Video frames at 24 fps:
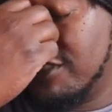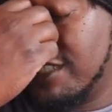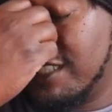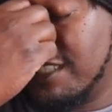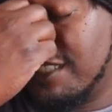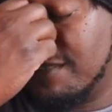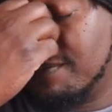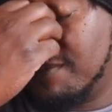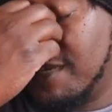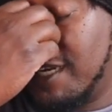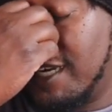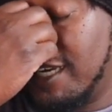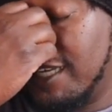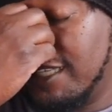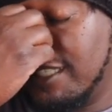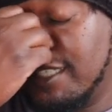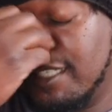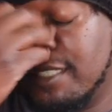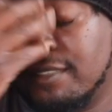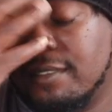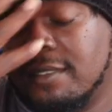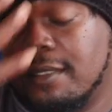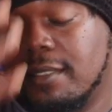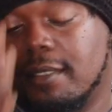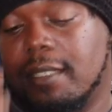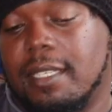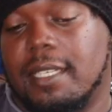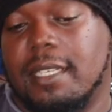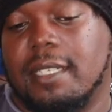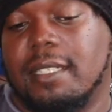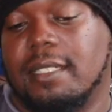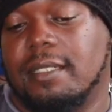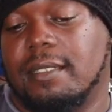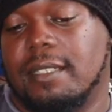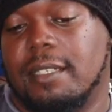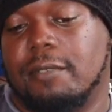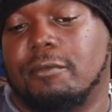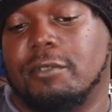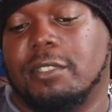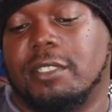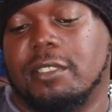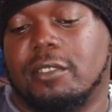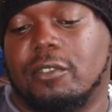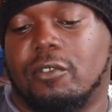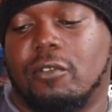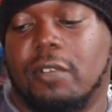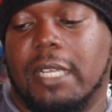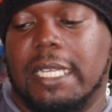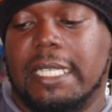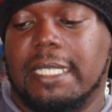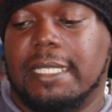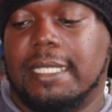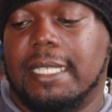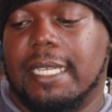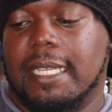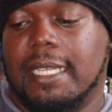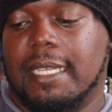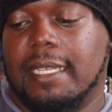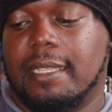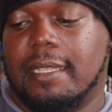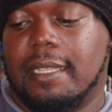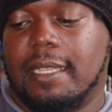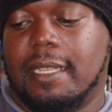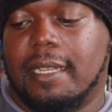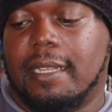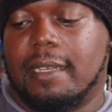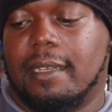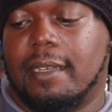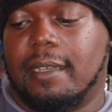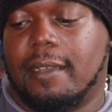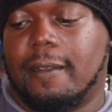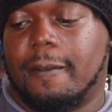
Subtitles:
transpired yesterday. It was a great day that